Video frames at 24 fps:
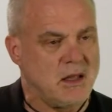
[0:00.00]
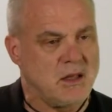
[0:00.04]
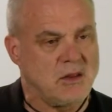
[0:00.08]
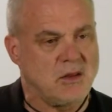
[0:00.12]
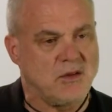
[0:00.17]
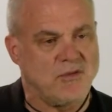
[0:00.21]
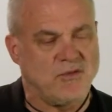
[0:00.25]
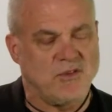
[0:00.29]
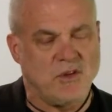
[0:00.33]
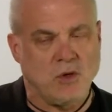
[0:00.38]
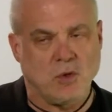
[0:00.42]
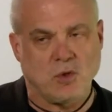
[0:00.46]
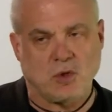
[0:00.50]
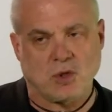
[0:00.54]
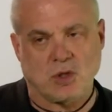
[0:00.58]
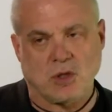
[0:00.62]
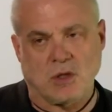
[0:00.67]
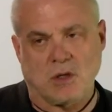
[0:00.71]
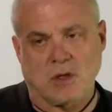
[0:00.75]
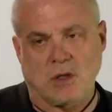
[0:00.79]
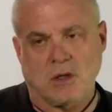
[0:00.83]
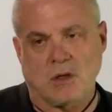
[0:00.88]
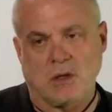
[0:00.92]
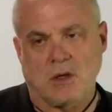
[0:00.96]
think the
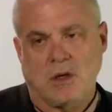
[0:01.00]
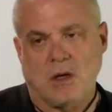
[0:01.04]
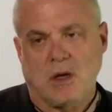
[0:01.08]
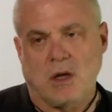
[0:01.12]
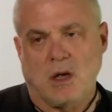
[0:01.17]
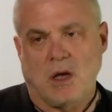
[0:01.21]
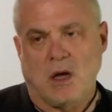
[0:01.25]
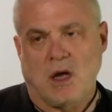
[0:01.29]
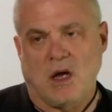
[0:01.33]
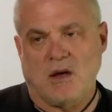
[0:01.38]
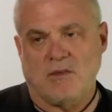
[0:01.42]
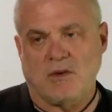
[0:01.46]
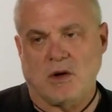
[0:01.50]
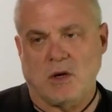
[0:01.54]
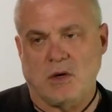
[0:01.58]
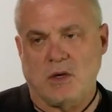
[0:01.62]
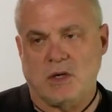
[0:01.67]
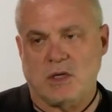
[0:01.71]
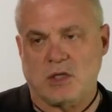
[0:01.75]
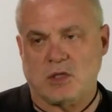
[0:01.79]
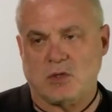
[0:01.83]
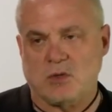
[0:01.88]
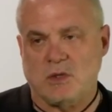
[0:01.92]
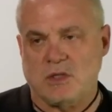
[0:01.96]
future of our
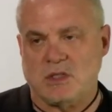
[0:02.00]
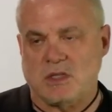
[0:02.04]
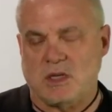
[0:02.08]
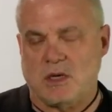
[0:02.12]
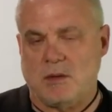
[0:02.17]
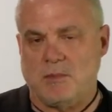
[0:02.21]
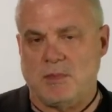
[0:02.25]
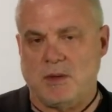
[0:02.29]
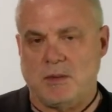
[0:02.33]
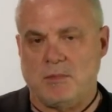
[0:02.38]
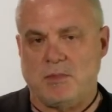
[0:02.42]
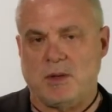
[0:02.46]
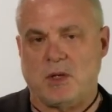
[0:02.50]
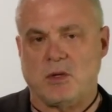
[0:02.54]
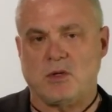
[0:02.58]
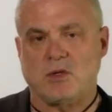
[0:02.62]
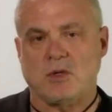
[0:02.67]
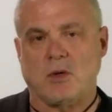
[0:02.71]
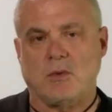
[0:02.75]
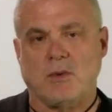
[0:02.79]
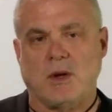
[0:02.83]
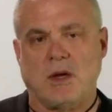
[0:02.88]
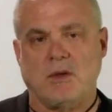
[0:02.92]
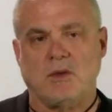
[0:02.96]
industry is going to be built
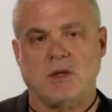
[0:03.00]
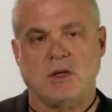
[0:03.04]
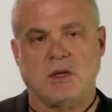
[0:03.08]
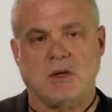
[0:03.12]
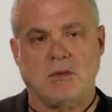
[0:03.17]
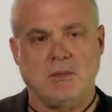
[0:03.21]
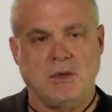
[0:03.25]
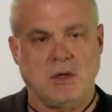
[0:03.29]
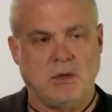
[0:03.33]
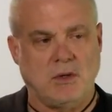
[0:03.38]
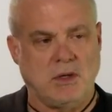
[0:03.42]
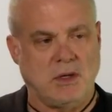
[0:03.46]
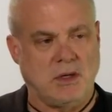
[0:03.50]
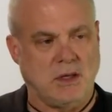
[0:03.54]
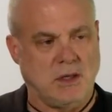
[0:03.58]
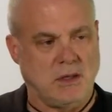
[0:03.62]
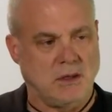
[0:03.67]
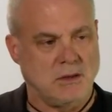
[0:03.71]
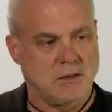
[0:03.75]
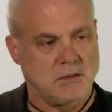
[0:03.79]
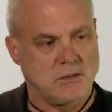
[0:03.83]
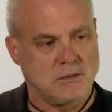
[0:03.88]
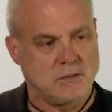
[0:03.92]
around the community.